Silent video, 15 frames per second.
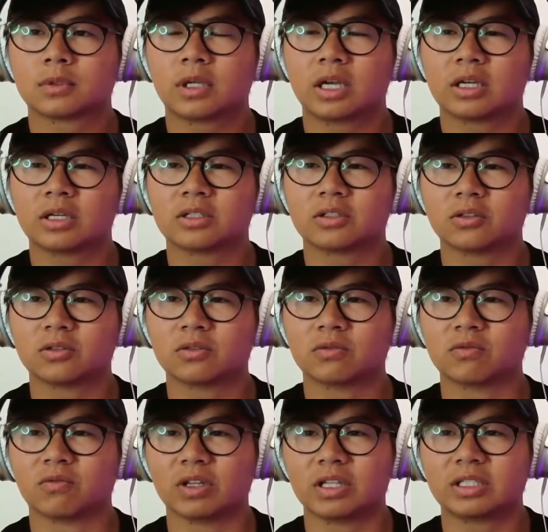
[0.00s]
Okay, so
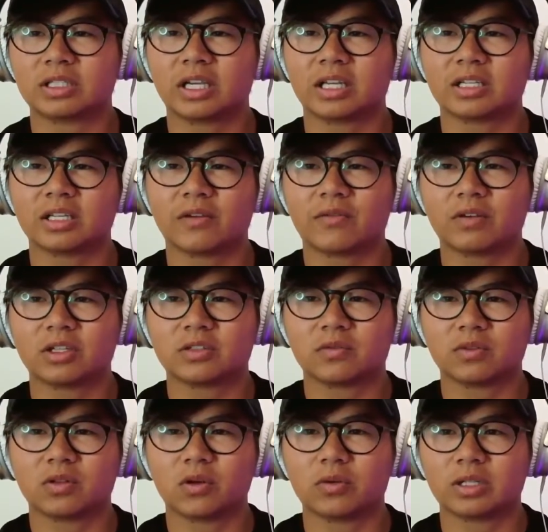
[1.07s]
really taking the
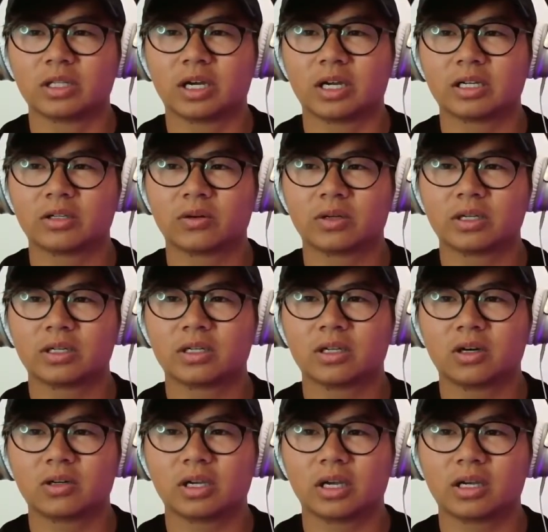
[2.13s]
definition of lonely night going in.
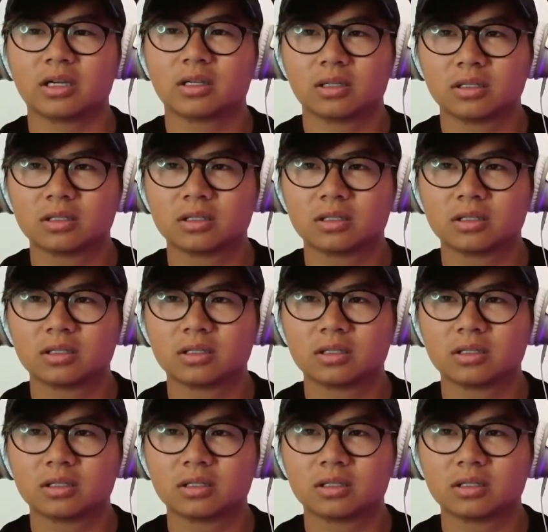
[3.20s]
Okay.